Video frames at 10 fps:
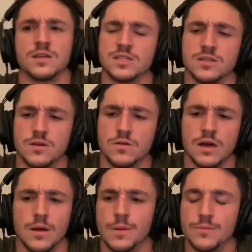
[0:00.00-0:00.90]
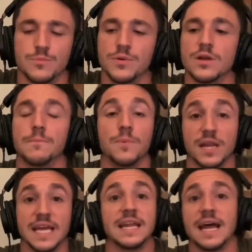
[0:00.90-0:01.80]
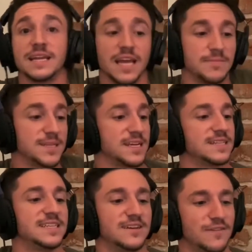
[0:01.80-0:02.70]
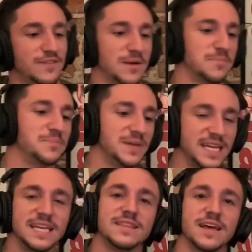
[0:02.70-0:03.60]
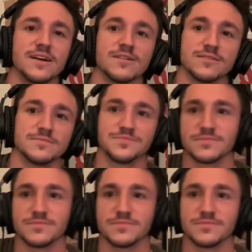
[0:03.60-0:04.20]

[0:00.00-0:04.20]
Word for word: So, um, but but in Endgame, this idea of them being there,